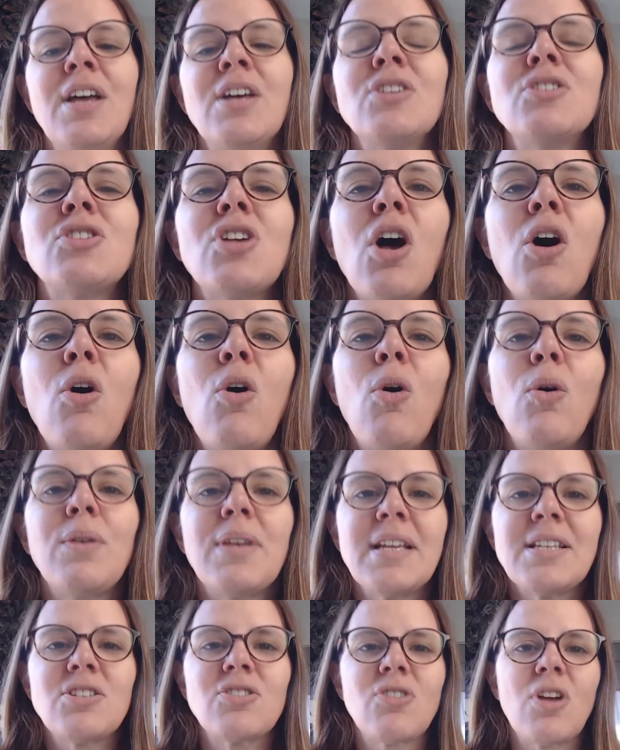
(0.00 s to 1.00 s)
So
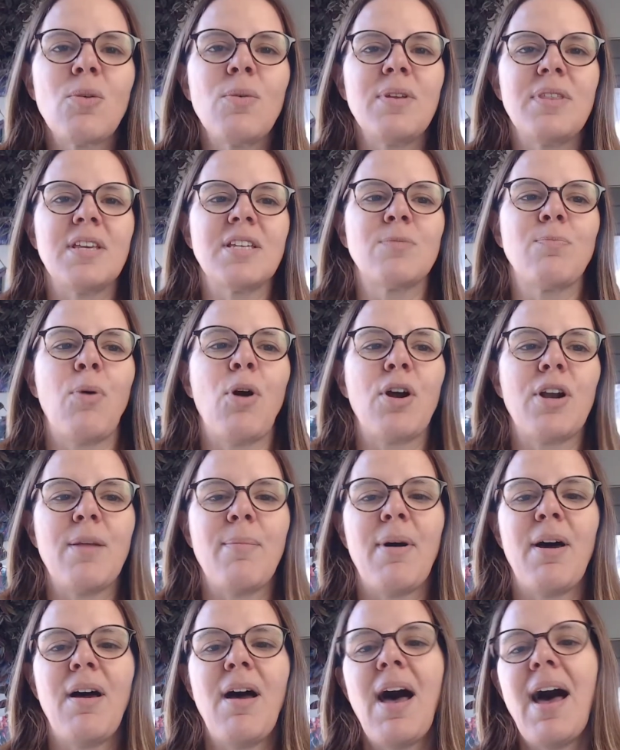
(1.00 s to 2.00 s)
let's start with this part
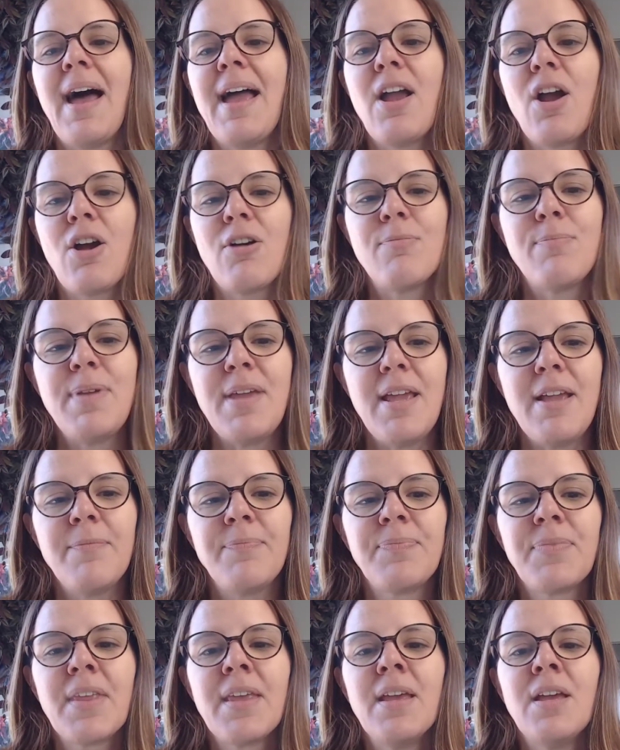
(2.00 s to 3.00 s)
about IRB.